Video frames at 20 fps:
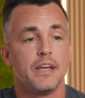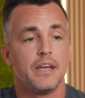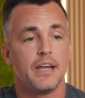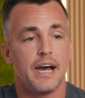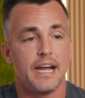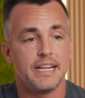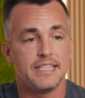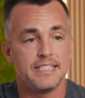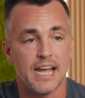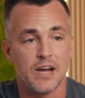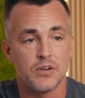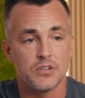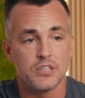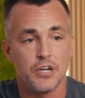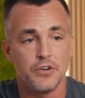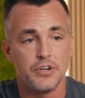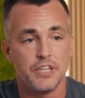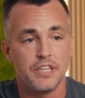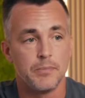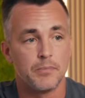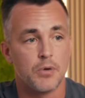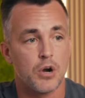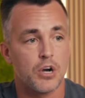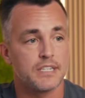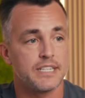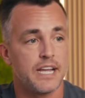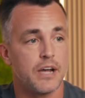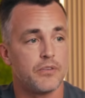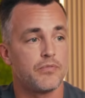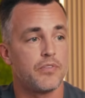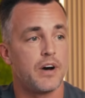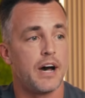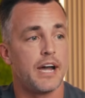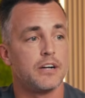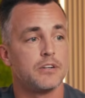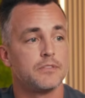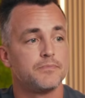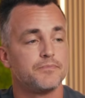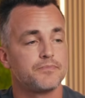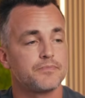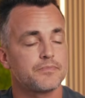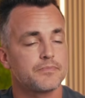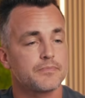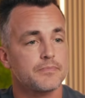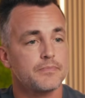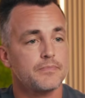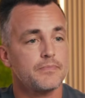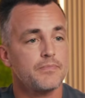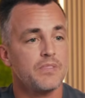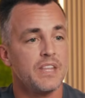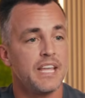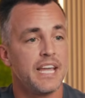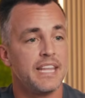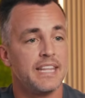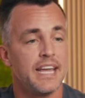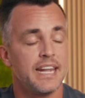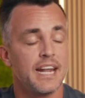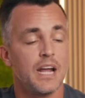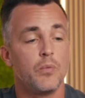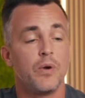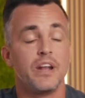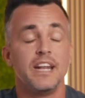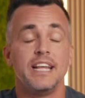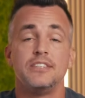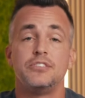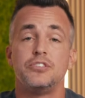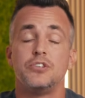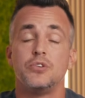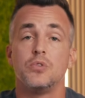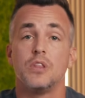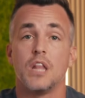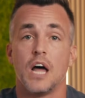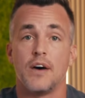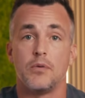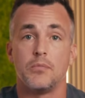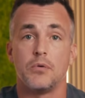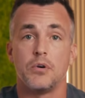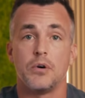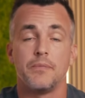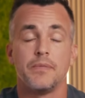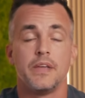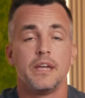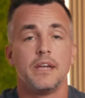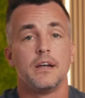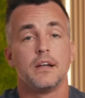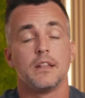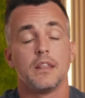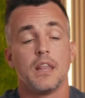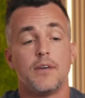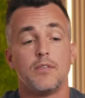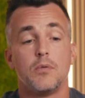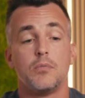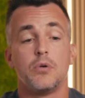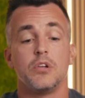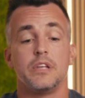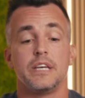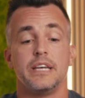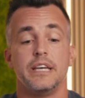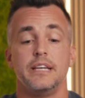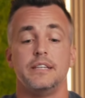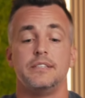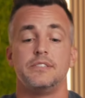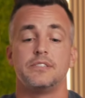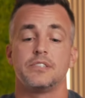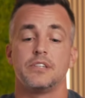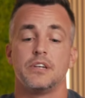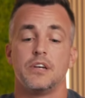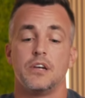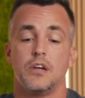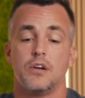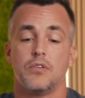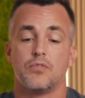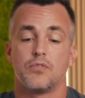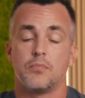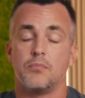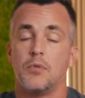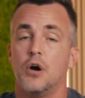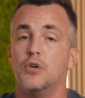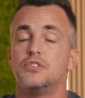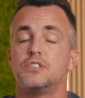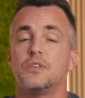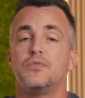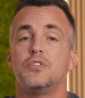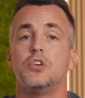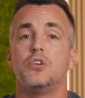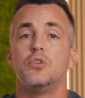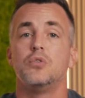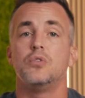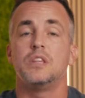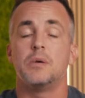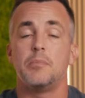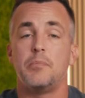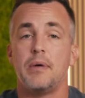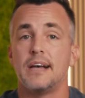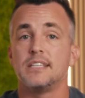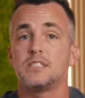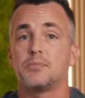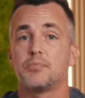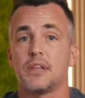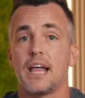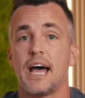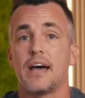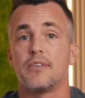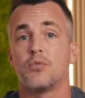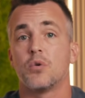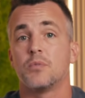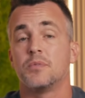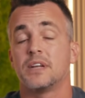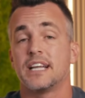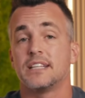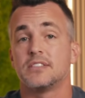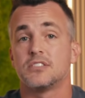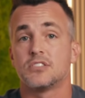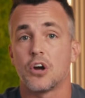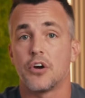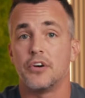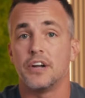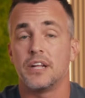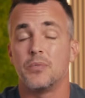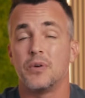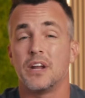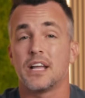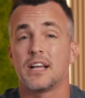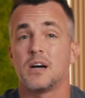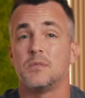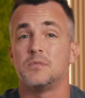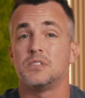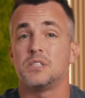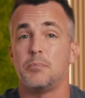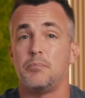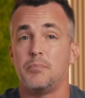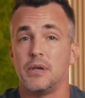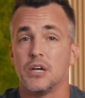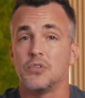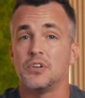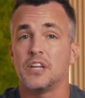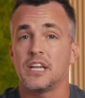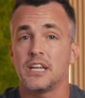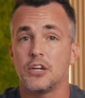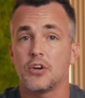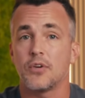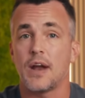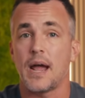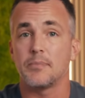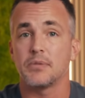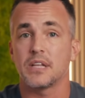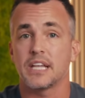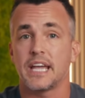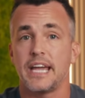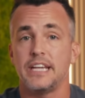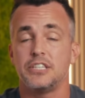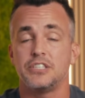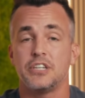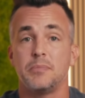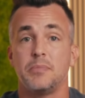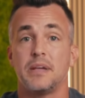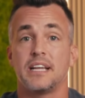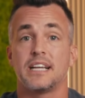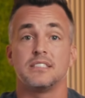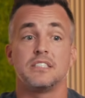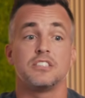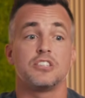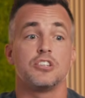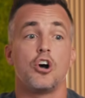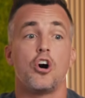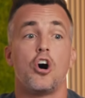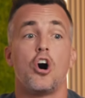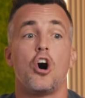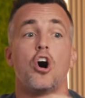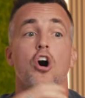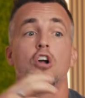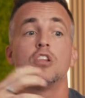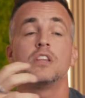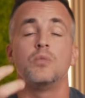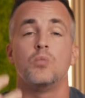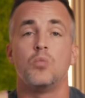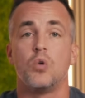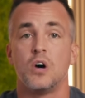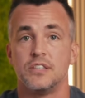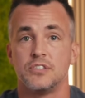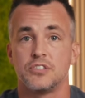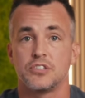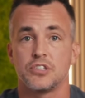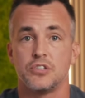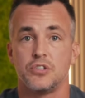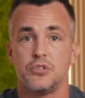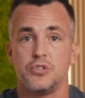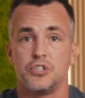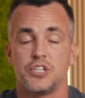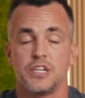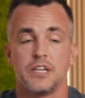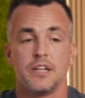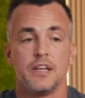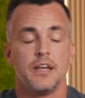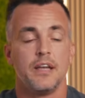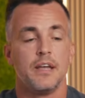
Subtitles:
I downloaded the markdown file, and then I went into Lovable. Lovable is, for most of you, the best platform to get started when it comes to building your application because it's an all-in-one solution.